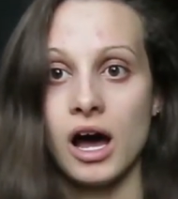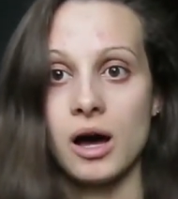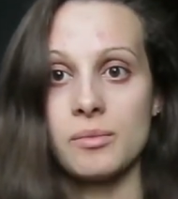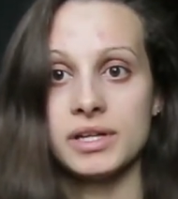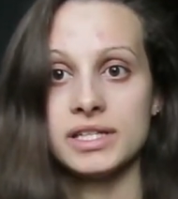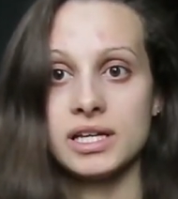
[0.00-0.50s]

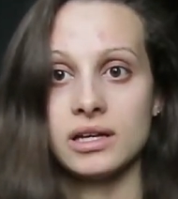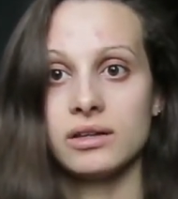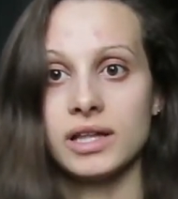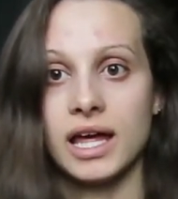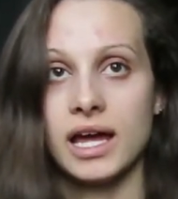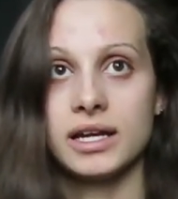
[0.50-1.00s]

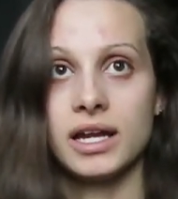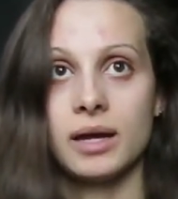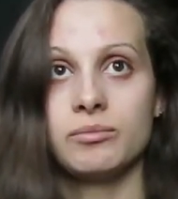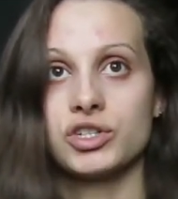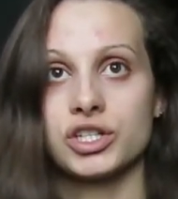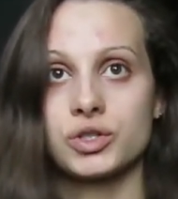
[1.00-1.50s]
Until then,
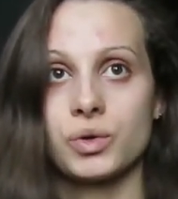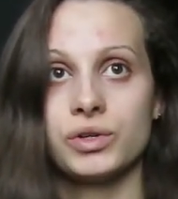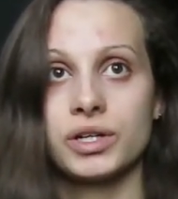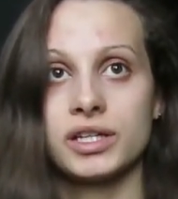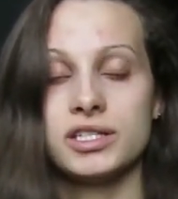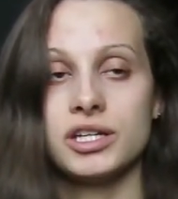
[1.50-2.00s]
I'm just
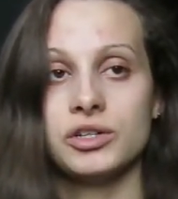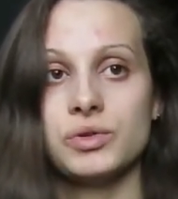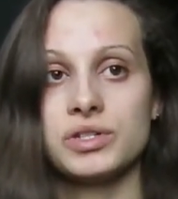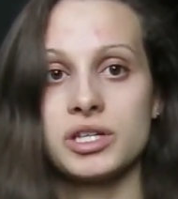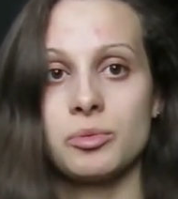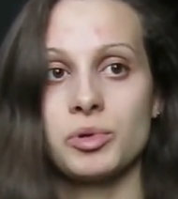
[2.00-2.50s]
going to continue
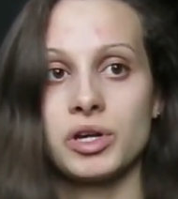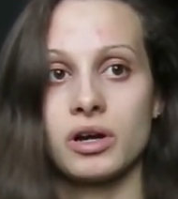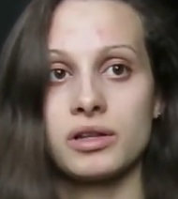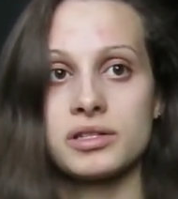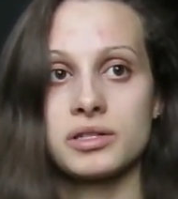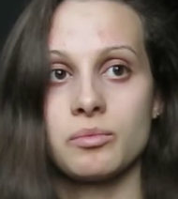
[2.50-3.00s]
sipping
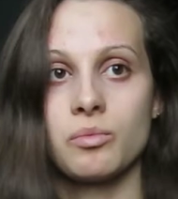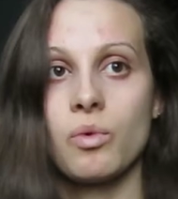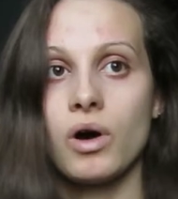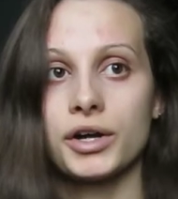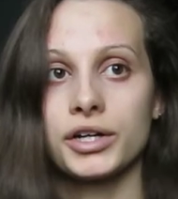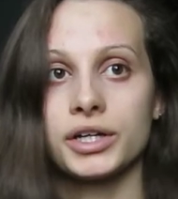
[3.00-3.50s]
on some
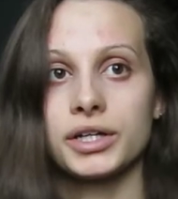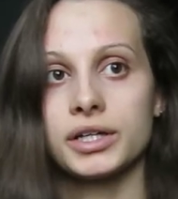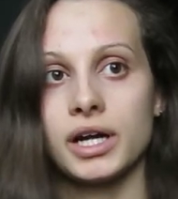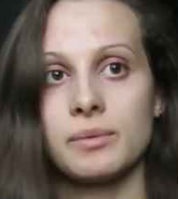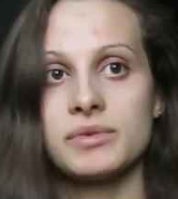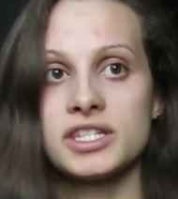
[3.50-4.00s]

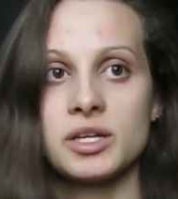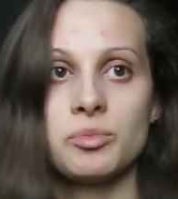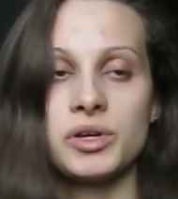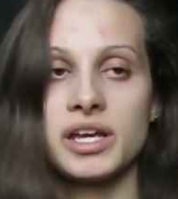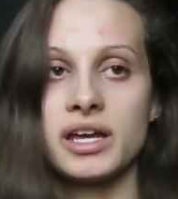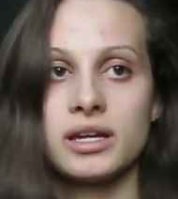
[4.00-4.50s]
water. I'm
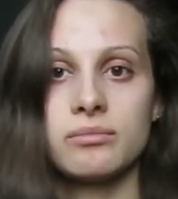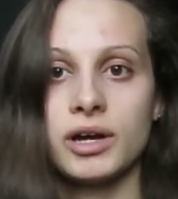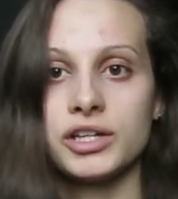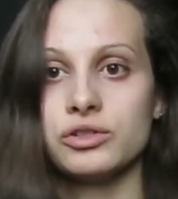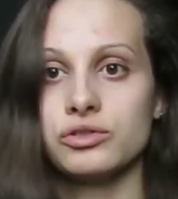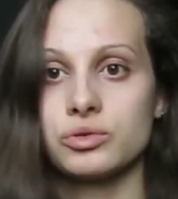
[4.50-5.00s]
sipping it in
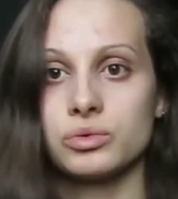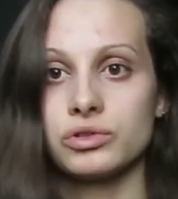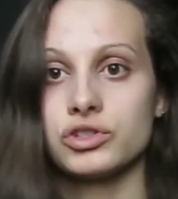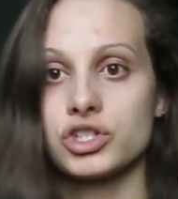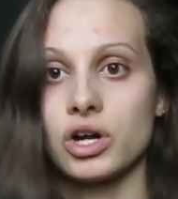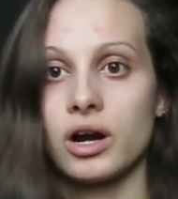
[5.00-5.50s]
my
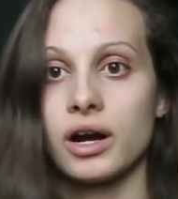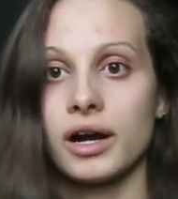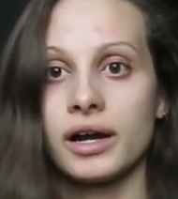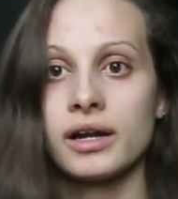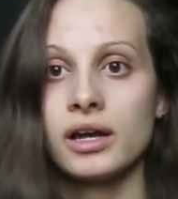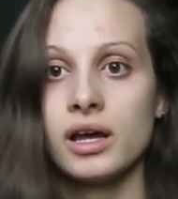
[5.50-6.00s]
usual
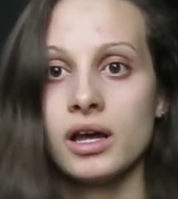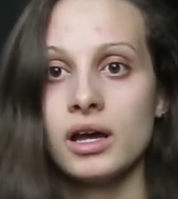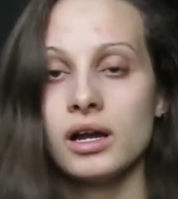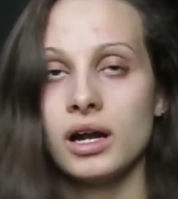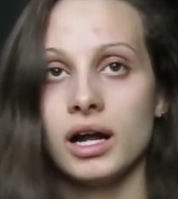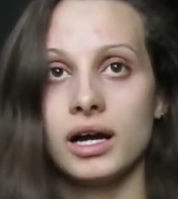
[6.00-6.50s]
jar.
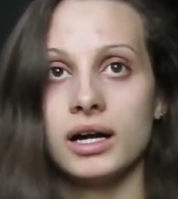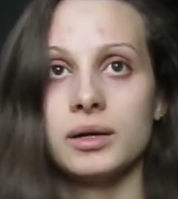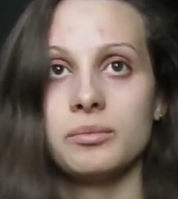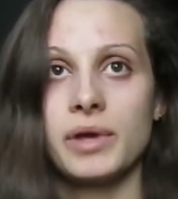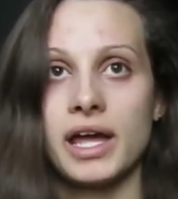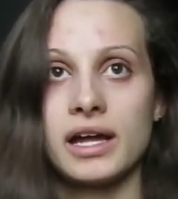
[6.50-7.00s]

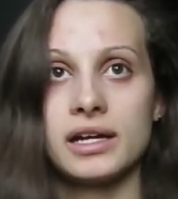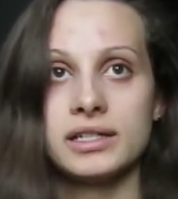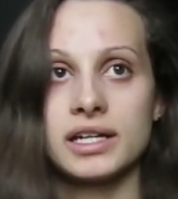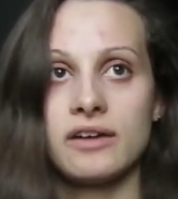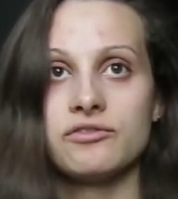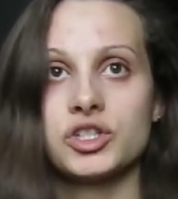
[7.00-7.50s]

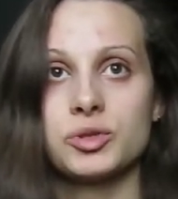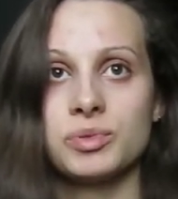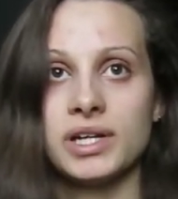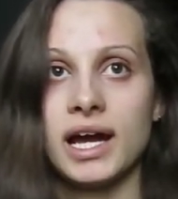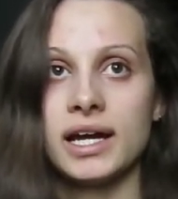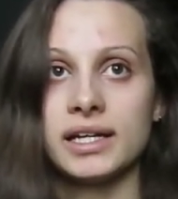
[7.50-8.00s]
And I've just
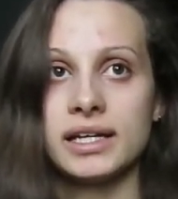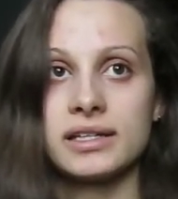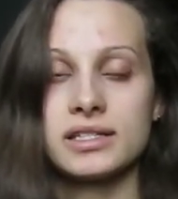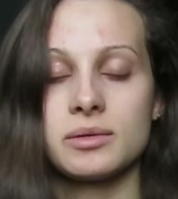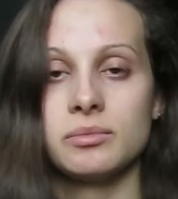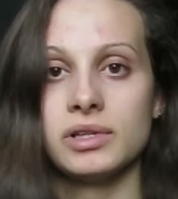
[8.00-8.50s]
been
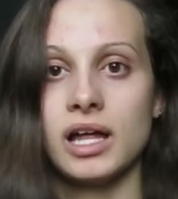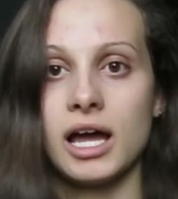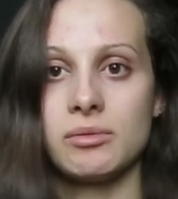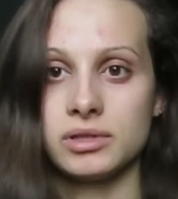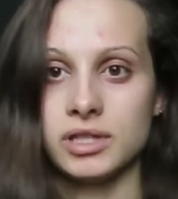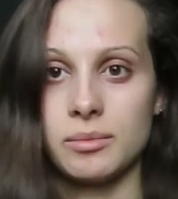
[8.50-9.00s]
adding some
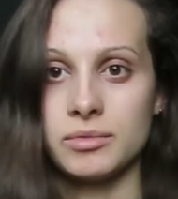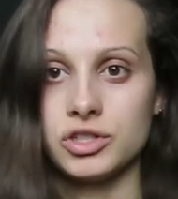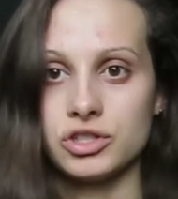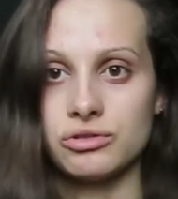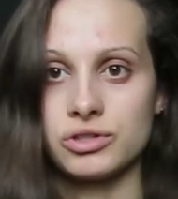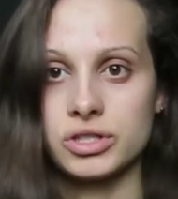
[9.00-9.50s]
lime and lemon
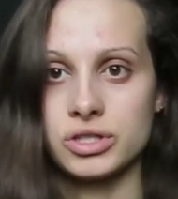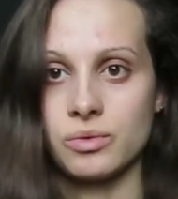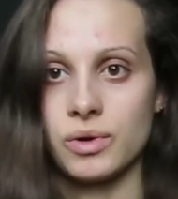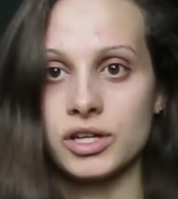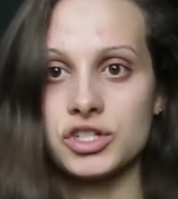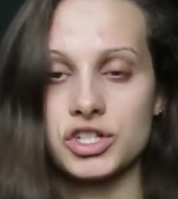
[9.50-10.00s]
juice
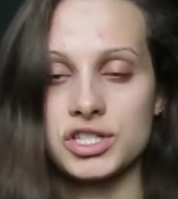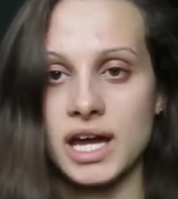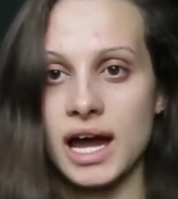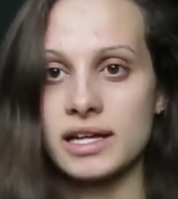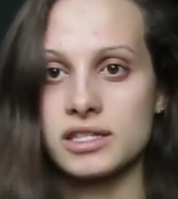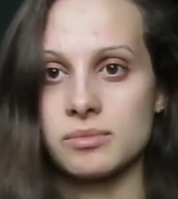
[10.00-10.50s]
to it just
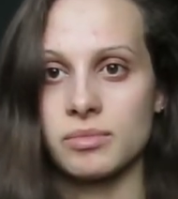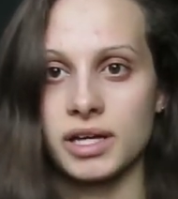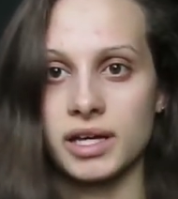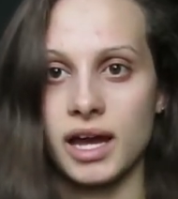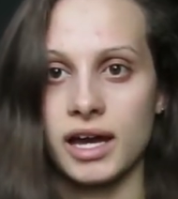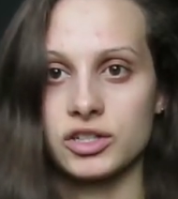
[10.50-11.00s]
to add some
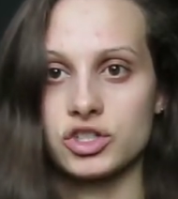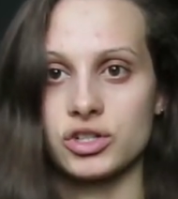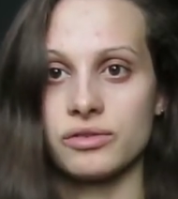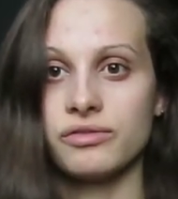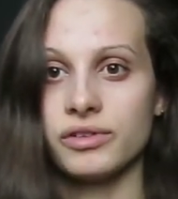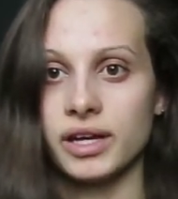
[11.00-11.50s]
like
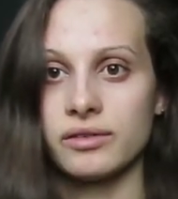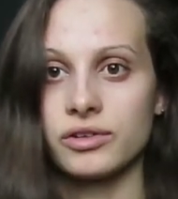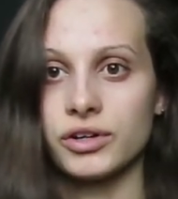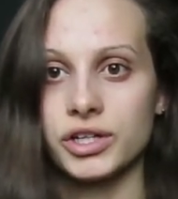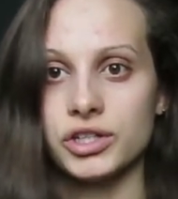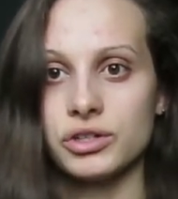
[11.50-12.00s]
extra
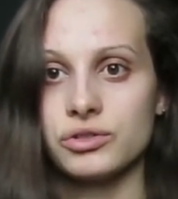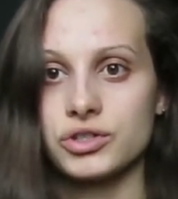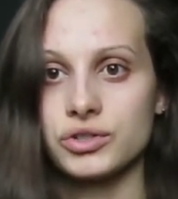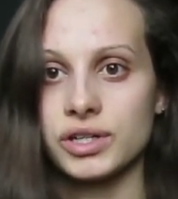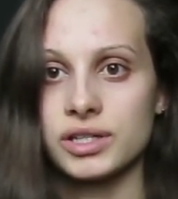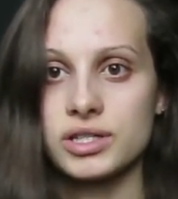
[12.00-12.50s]
flavor and
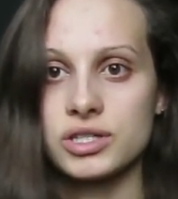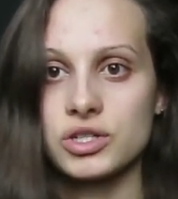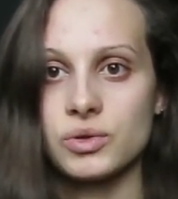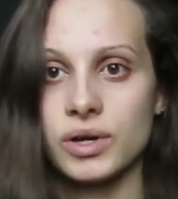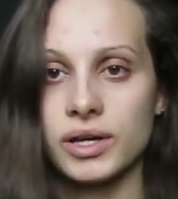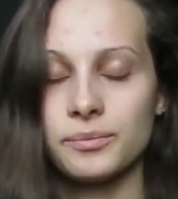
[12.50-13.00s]
nutrients
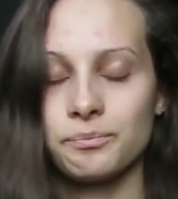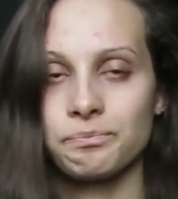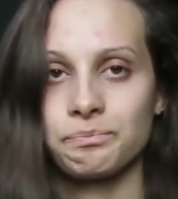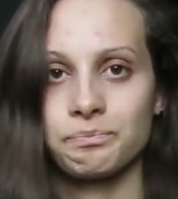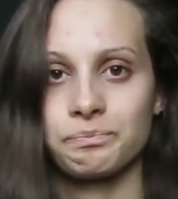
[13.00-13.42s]
to it.